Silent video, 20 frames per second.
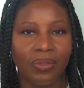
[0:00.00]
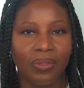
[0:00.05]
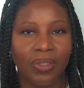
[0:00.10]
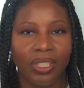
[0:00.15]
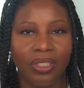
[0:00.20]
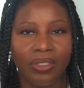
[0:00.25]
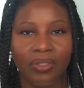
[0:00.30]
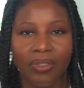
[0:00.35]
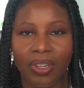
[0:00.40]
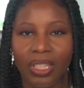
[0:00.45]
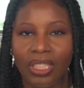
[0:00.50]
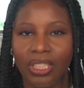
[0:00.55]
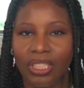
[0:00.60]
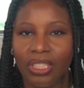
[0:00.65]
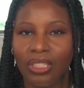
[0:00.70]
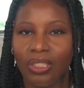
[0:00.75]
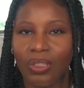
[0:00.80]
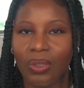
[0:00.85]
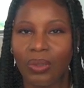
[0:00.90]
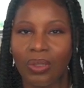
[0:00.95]

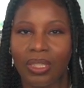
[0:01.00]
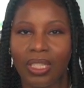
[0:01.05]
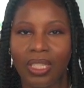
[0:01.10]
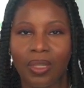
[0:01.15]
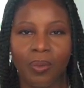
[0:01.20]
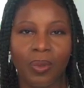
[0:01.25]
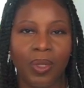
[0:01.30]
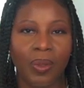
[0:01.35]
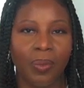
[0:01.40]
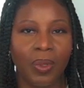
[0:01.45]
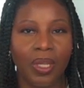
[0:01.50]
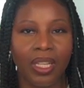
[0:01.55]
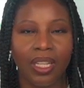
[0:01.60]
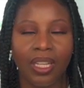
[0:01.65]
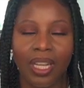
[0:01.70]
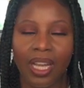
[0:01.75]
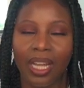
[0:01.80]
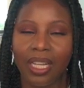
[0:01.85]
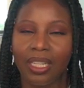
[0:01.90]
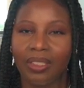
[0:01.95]
French Jolie wee
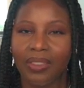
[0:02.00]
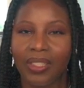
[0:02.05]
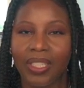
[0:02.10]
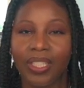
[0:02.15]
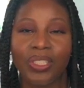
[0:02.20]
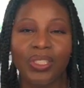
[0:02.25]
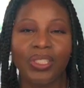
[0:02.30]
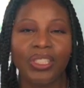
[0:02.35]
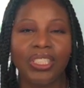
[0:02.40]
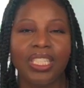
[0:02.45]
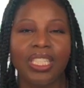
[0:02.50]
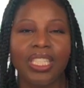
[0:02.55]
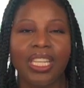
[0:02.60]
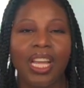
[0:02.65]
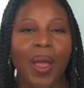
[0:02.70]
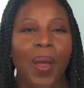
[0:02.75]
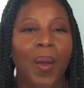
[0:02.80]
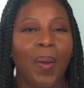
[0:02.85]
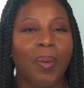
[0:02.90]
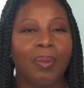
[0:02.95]
wee kind of
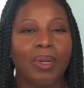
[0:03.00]
energy.